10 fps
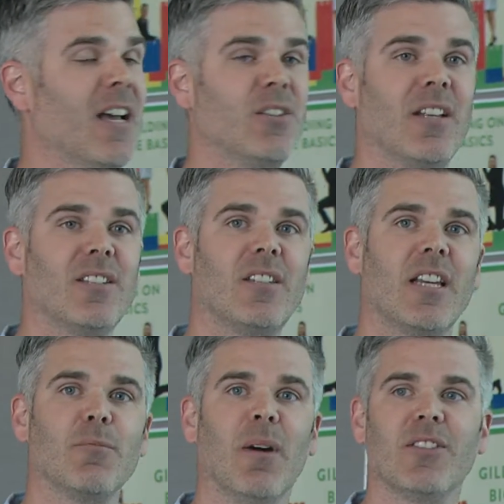So that's
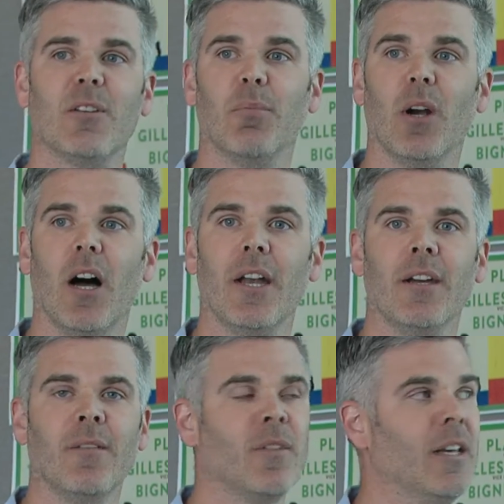6 months
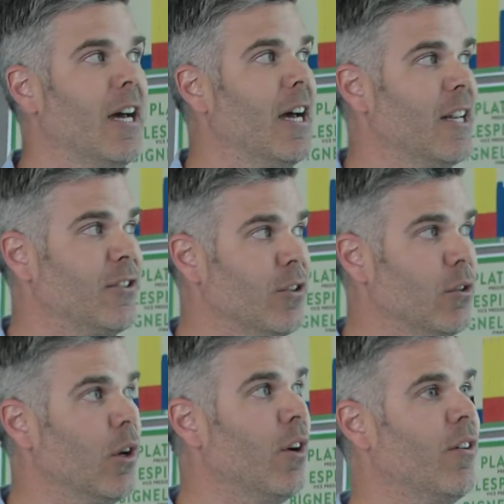abroad
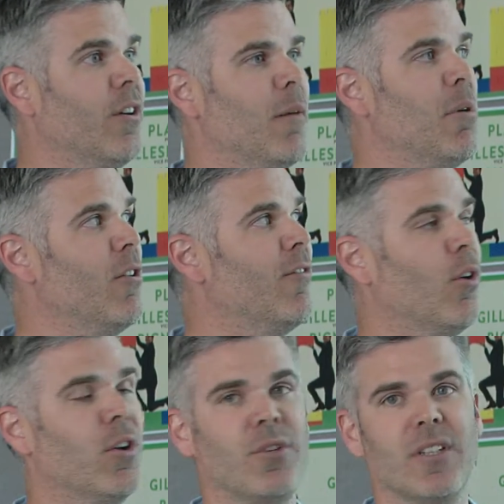to learn about
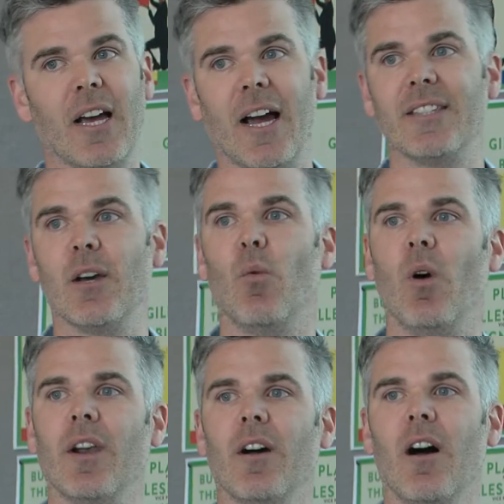forestry science at
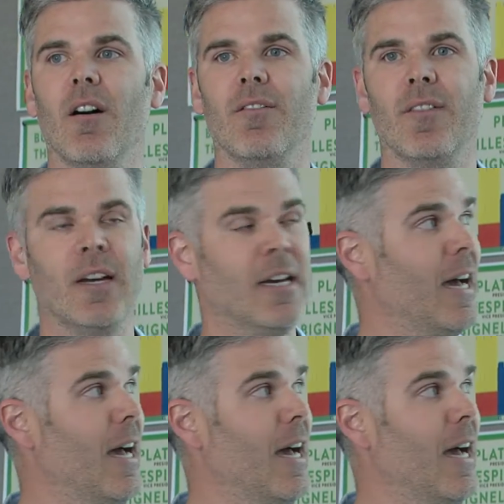one of